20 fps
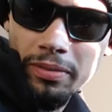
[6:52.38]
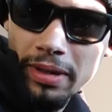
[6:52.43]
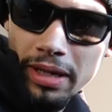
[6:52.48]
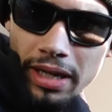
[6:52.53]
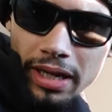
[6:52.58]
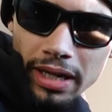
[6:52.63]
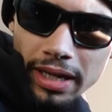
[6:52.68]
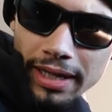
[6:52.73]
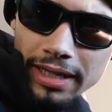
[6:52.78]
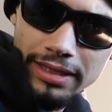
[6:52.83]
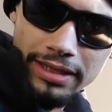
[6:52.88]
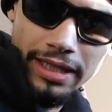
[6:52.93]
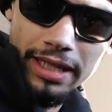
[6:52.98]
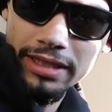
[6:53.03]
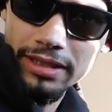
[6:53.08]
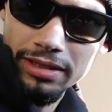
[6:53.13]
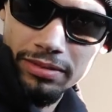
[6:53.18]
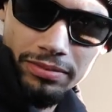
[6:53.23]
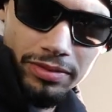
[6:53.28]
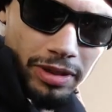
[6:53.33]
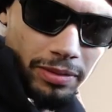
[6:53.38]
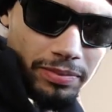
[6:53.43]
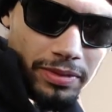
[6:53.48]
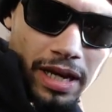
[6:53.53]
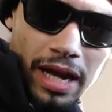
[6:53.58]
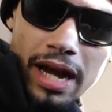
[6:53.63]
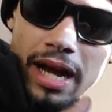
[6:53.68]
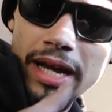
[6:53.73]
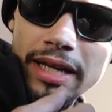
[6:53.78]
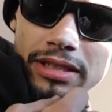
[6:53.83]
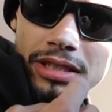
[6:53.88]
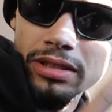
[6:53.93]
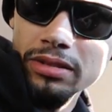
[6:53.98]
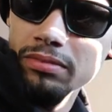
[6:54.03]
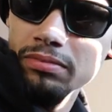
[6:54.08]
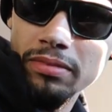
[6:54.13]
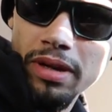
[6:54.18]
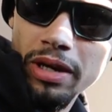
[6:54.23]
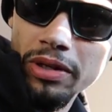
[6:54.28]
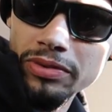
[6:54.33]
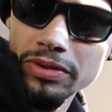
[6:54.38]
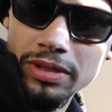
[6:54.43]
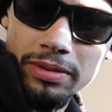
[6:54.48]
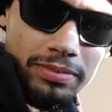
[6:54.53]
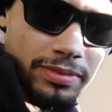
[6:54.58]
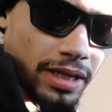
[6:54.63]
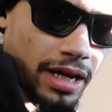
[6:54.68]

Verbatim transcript: it be, like I said, some zip ties, metal zip